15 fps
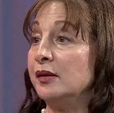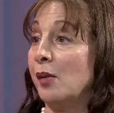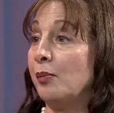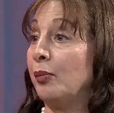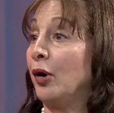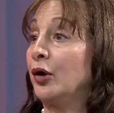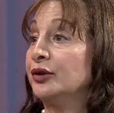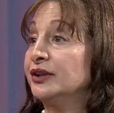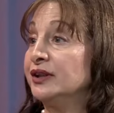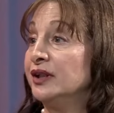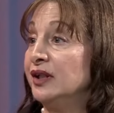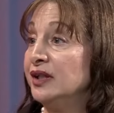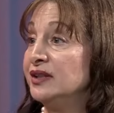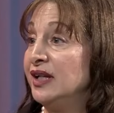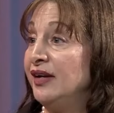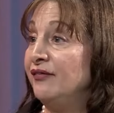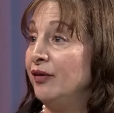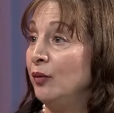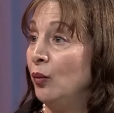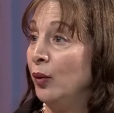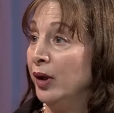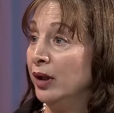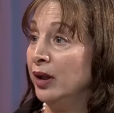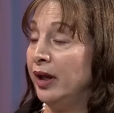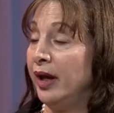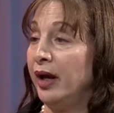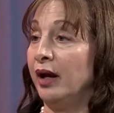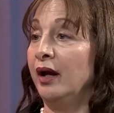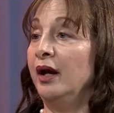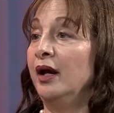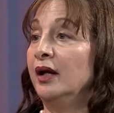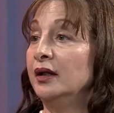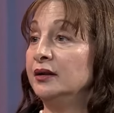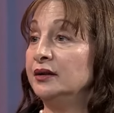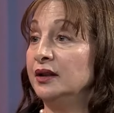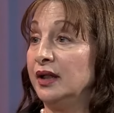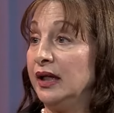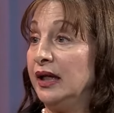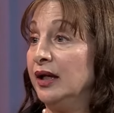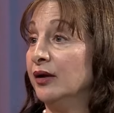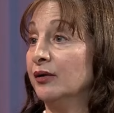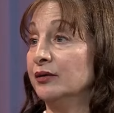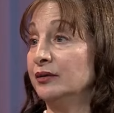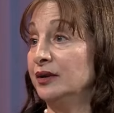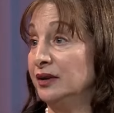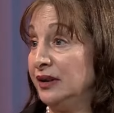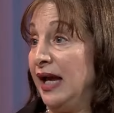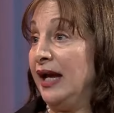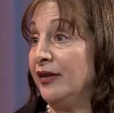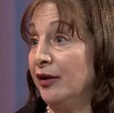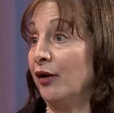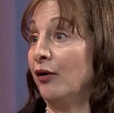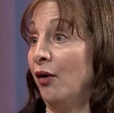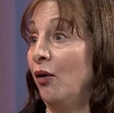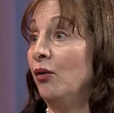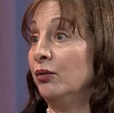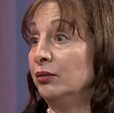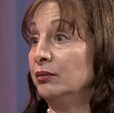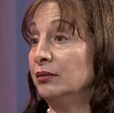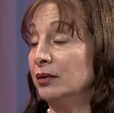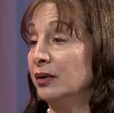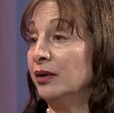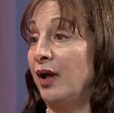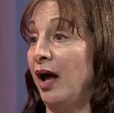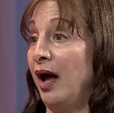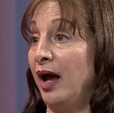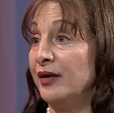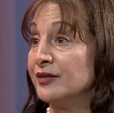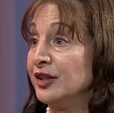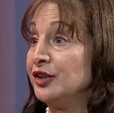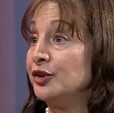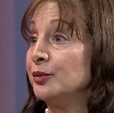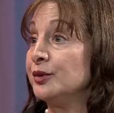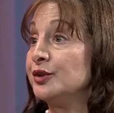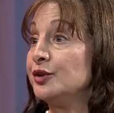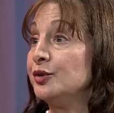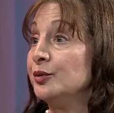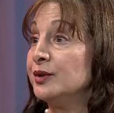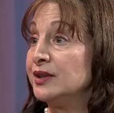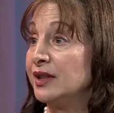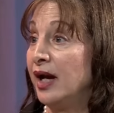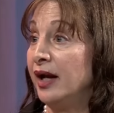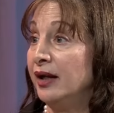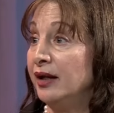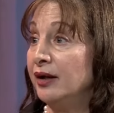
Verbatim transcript: a person is even willing to kill, to take their own lives, like do a suicide